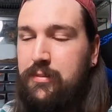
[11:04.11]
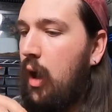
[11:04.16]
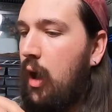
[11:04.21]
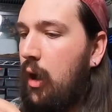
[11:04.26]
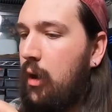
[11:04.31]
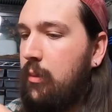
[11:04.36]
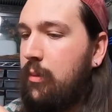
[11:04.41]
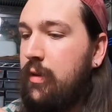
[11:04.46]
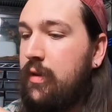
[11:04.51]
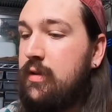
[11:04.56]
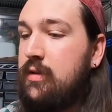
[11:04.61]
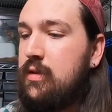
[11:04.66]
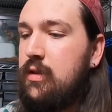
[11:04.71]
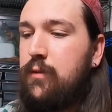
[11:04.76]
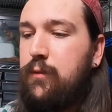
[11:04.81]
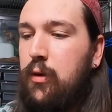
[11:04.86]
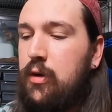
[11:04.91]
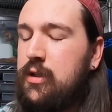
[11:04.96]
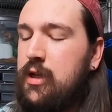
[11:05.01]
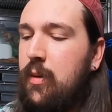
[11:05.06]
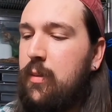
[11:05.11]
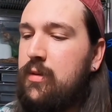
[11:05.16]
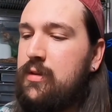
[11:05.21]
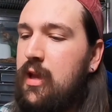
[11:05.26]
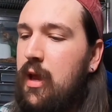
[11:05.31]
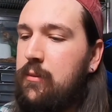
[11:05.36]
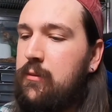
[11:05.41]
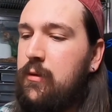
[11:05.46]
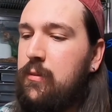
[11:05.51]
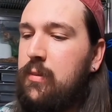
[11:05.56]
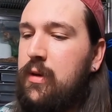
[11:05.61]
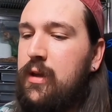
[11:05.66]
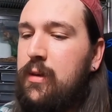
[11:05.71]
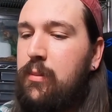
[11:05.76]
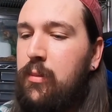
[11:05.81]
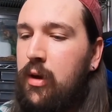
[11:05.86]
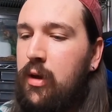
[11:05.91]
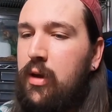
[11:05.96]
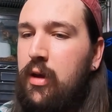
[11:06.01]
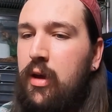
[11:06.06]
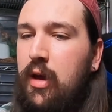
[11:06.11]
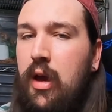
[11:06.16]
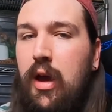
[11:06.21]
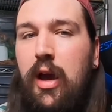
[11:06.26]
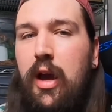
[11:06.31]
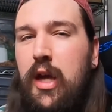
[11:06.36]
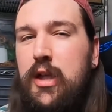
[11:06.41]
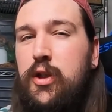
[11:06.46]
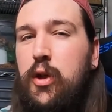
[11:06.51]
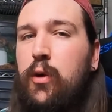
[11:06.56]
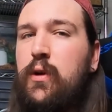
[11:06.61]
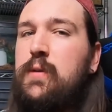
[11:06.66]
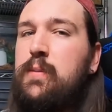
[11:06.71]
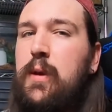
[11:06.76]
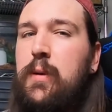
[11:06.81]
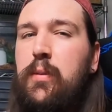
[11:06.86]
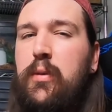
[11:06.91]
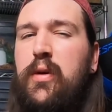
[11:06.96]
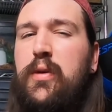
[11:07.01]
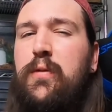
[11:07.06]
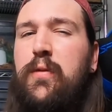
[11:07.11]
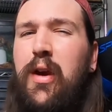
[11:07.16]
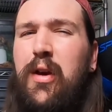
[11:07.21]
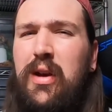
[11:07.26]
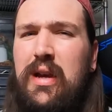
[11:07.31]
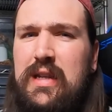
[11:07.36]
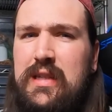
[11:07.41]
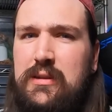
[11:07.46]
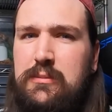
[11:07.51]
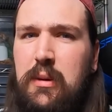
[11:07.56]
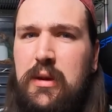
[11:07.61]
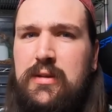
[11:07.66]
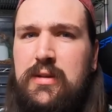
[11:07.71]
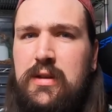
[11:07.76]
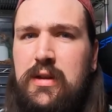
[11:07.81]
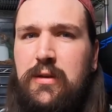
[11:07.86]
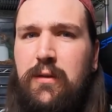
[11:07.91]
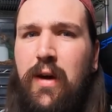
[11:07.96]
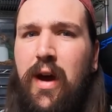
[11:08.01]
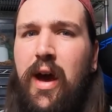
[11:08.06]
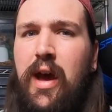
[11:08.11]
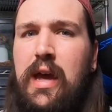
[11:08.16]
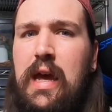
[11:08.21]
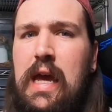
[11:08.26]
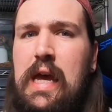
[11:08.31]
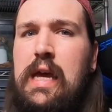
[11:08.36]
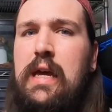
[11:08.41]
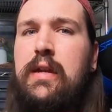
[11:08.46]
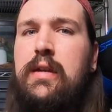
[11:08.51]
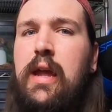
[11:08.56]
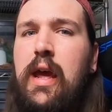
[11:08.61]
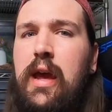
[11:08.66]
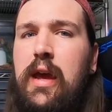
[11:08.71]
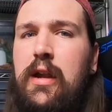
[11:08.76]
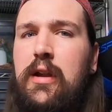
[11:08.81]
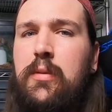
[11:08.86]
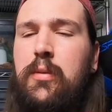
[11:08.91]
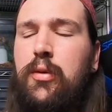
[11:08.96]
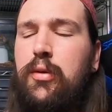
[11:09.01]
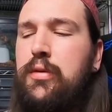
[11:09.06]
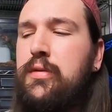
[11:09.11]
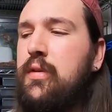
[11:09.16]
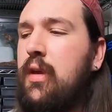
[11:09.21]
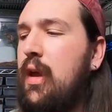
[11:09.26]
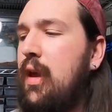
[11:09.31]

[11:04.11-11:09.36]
And this is the first time it's happened to me, but it's always people with very expensive, high-end animals.